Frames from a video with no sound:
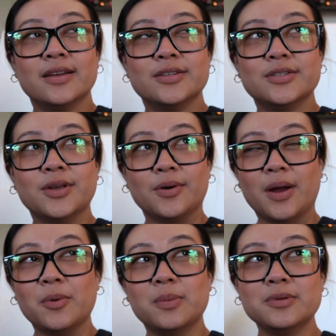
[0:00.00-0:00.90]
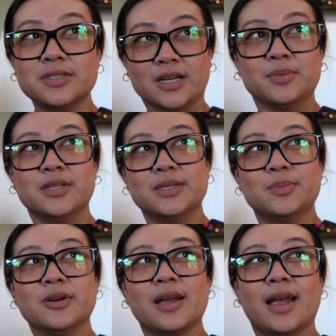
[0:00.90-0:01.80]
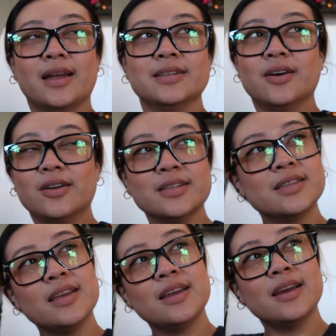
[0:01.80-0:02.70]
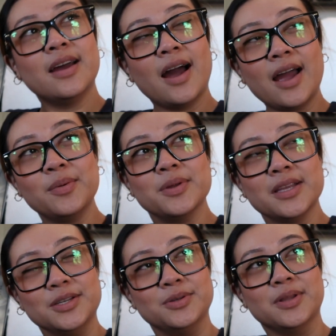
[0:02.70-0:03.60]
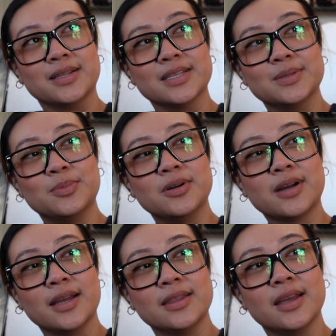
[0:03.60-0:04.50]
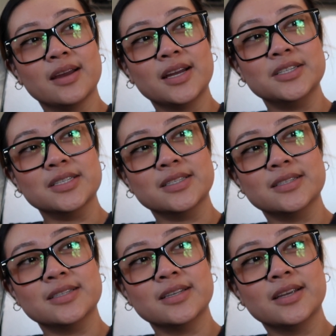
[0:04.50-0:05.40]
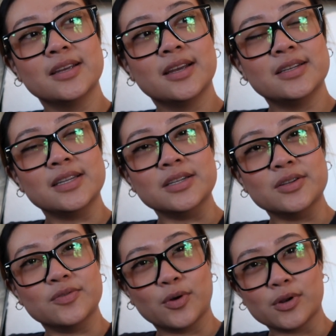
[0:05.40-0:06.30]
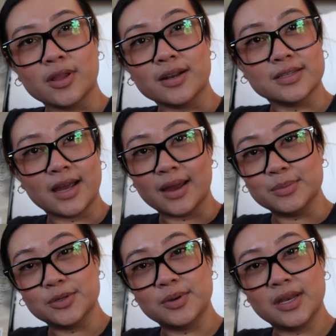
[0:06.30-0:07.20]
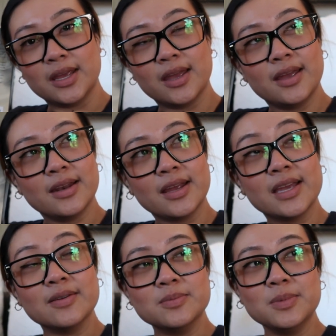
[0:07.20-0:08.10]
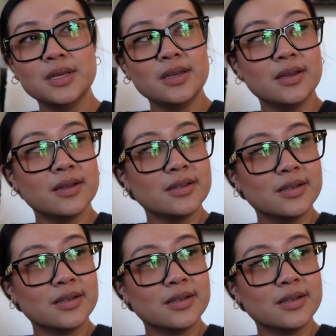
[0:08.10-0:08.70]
So I'm almost done with this book, and honestly, I really do like this book. I think I just didn't devote a lot of time to reading it. It gives me